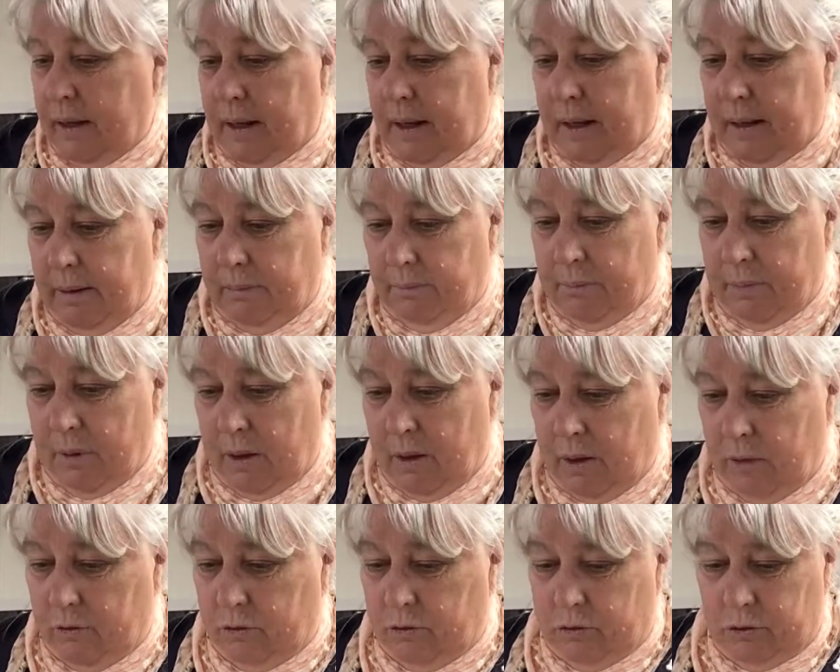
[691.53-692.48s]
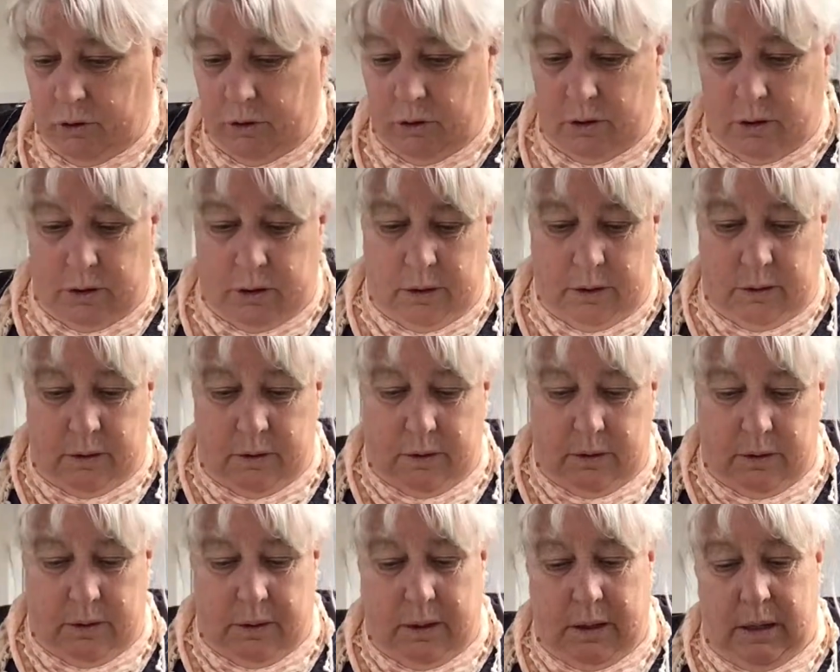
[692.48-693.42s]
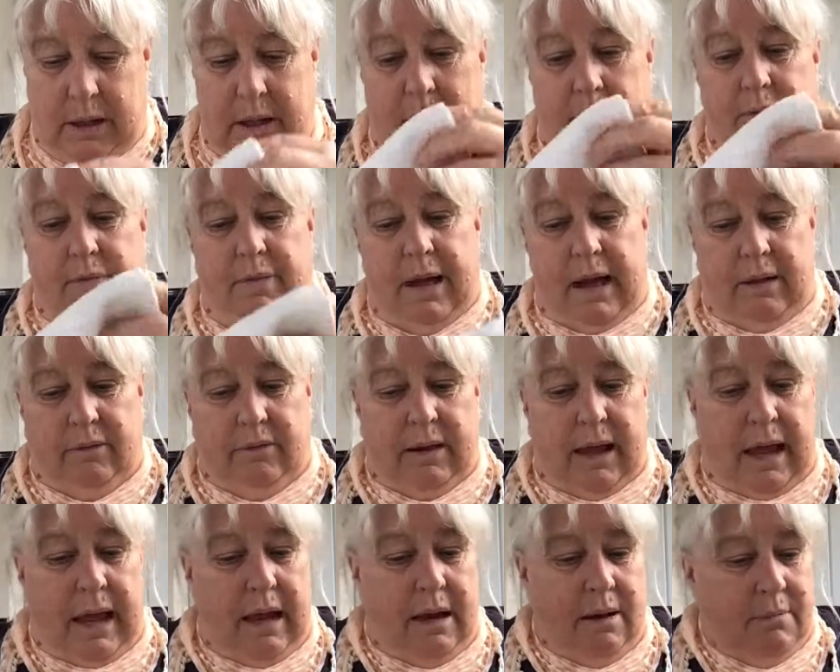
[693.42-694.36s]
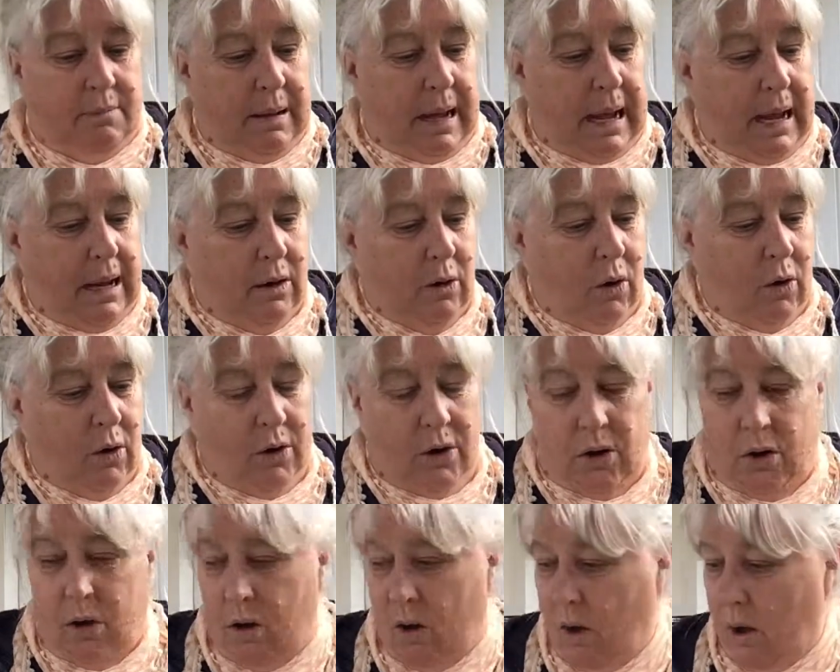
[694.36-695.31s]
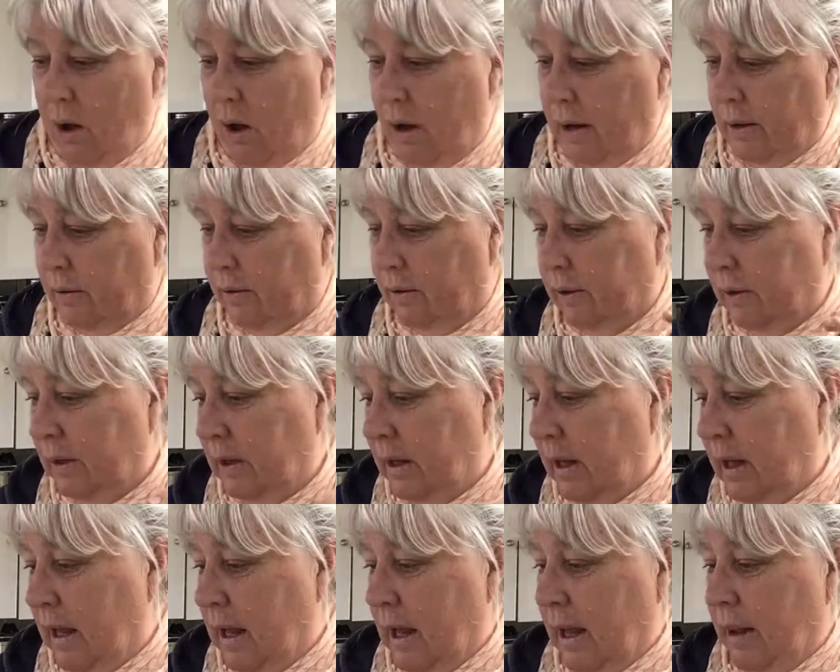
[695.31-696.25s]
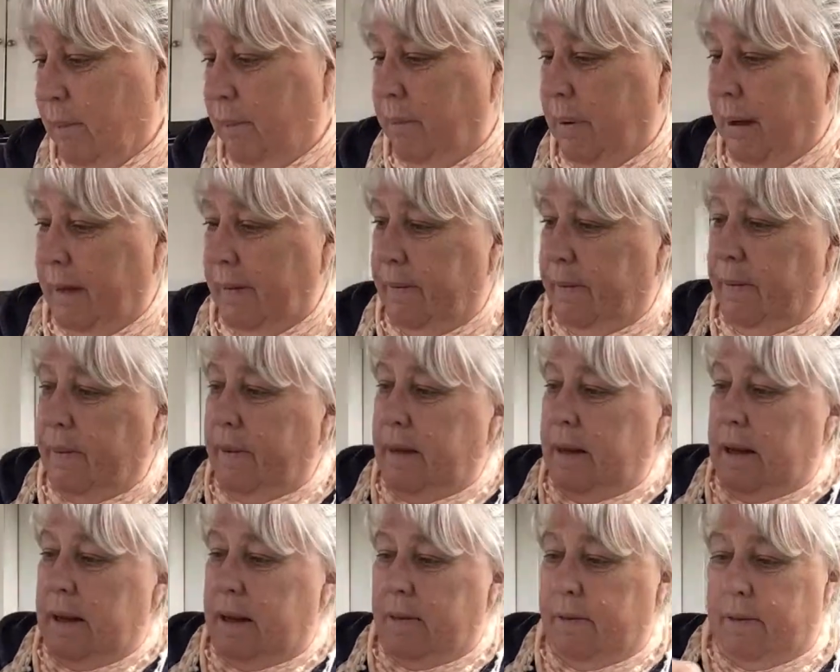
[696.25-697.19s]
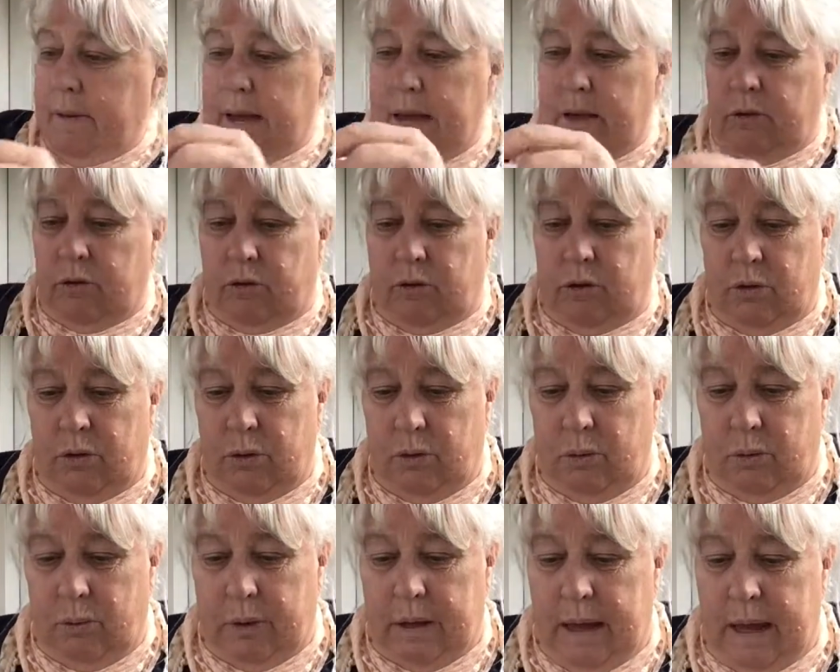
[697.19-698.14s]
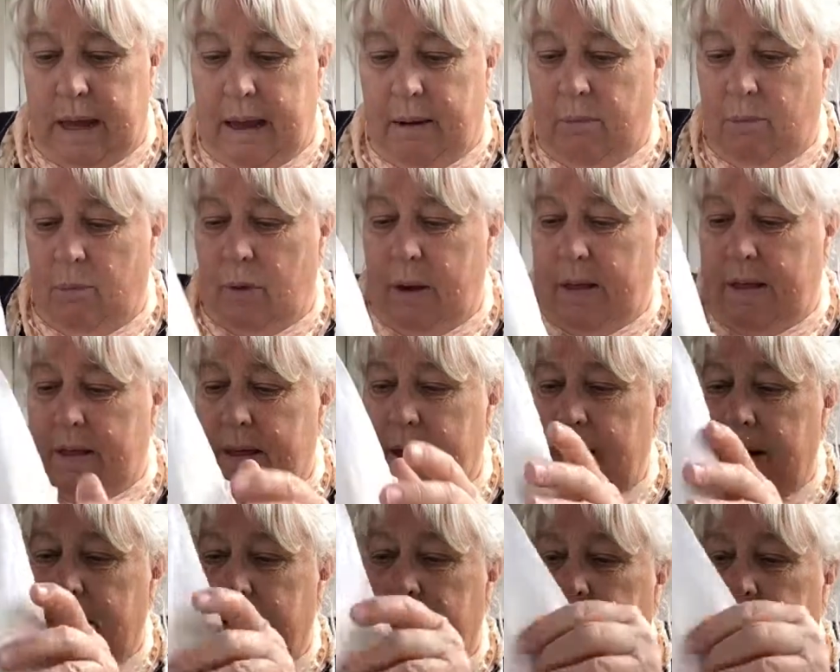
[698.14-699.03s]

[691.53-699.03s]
not sure if that's handmade or not, but these two came with it,